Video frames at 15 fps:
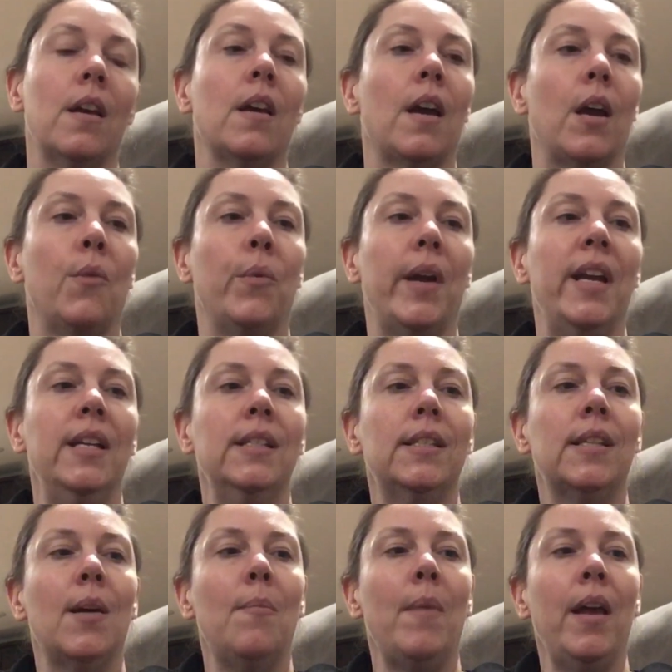I raised
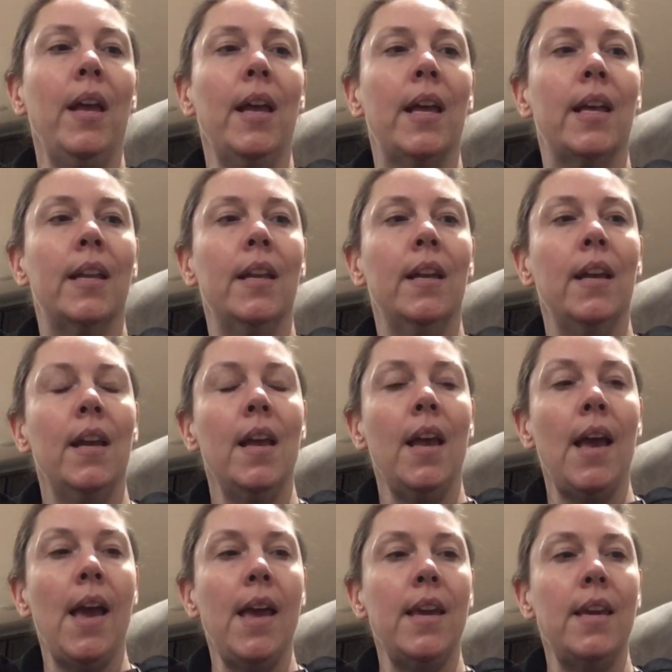up my head.
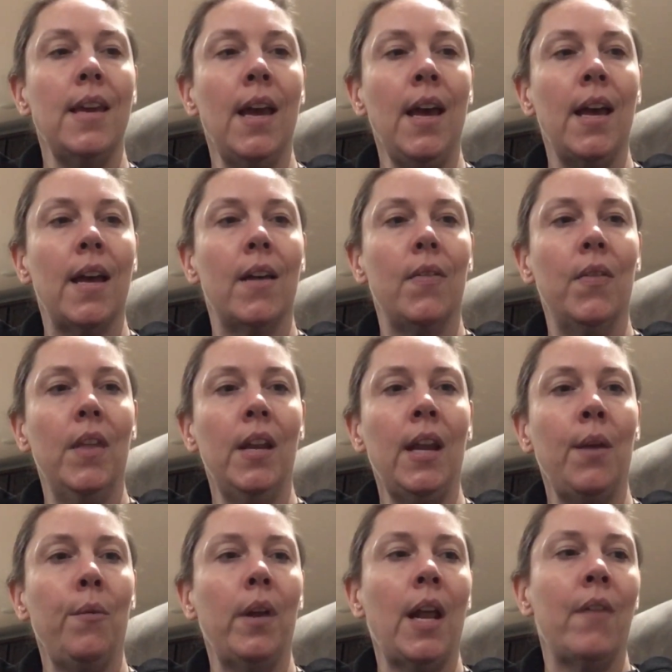Hey, yeah, then
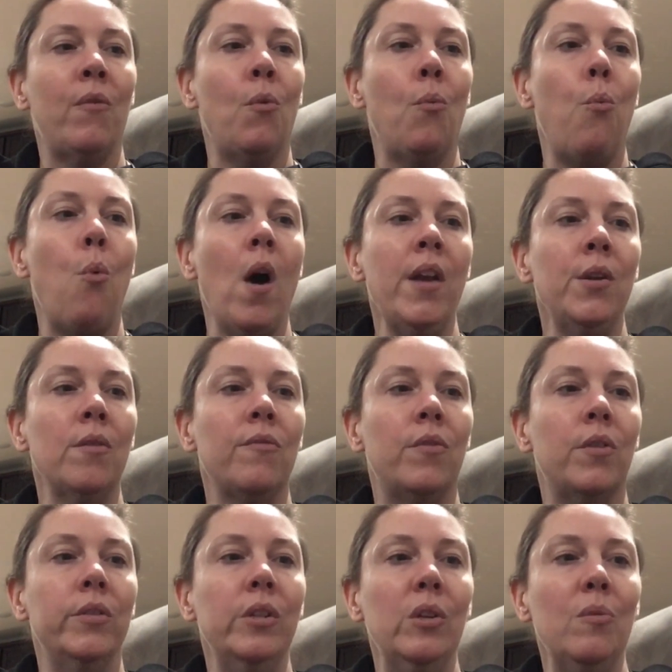I would have a
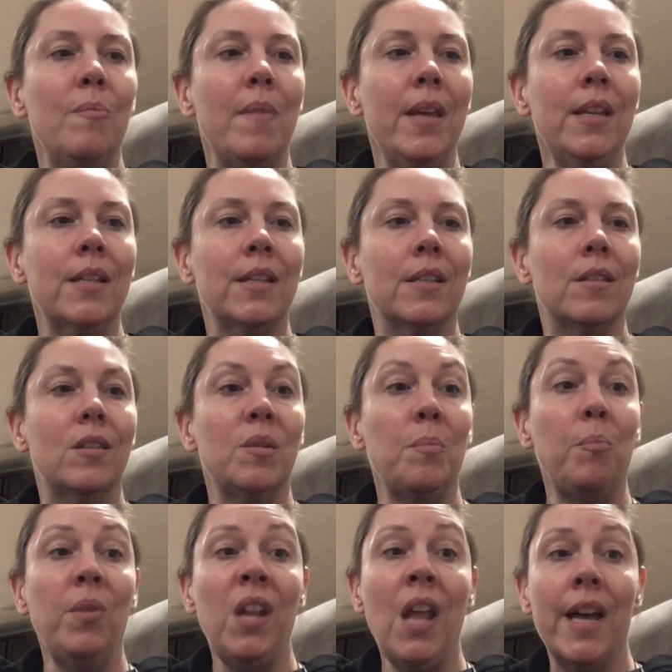wonderful new mittens,
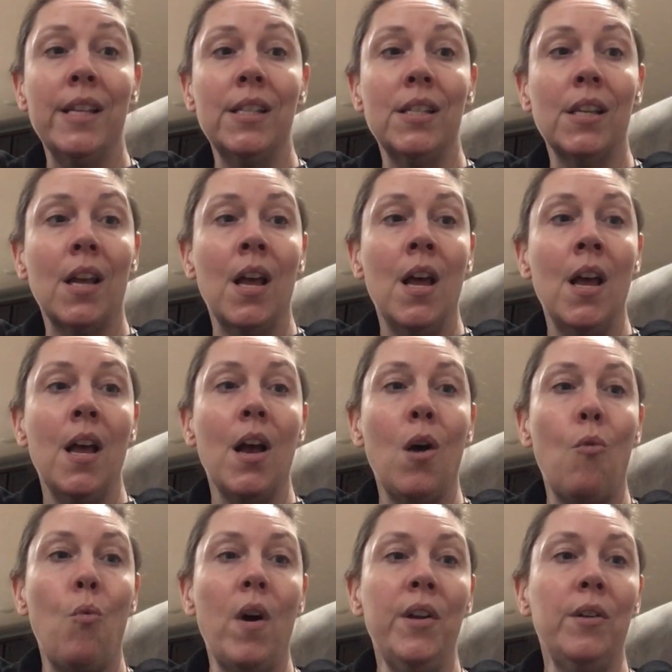plus
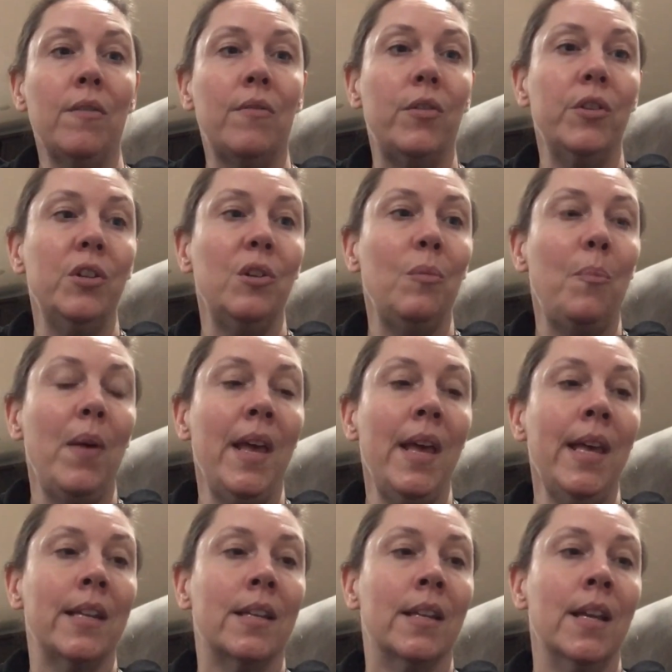a wonderful new
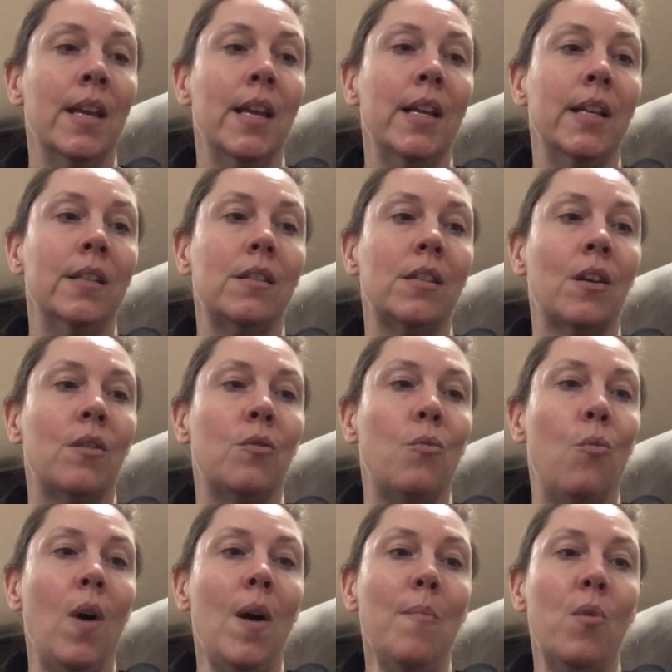pen. And
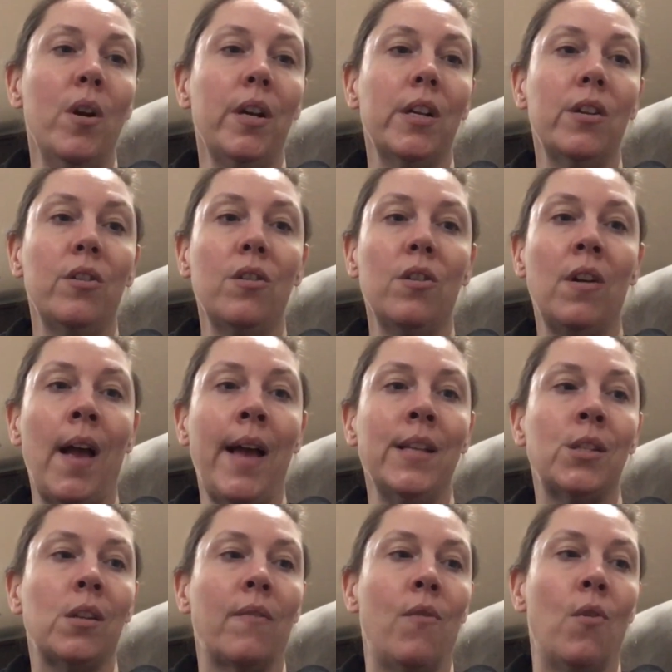so what more could a girl
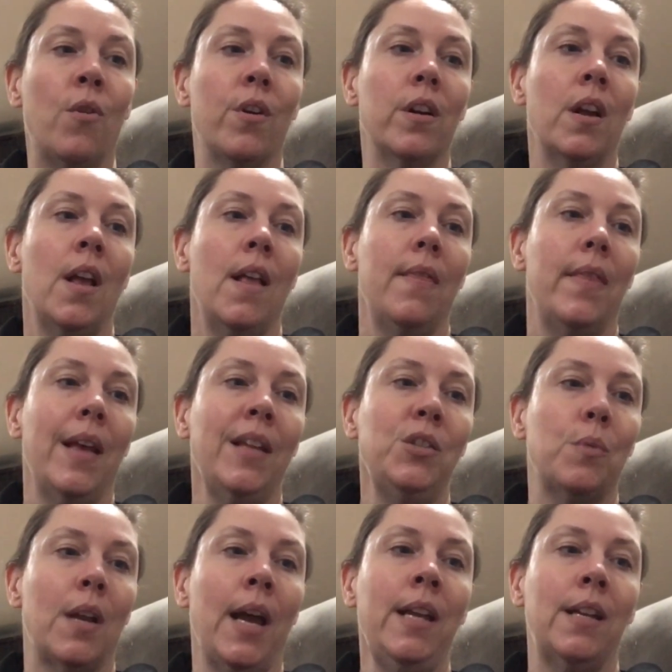ask for? That's
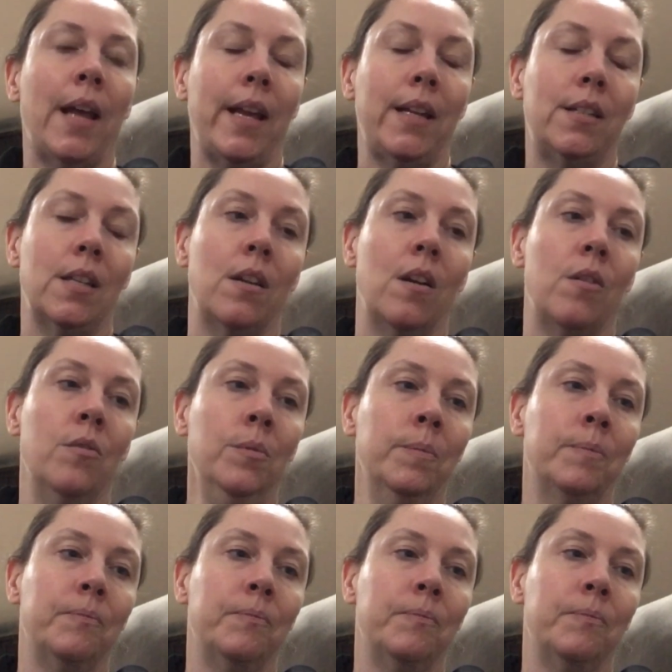what I'd like to know.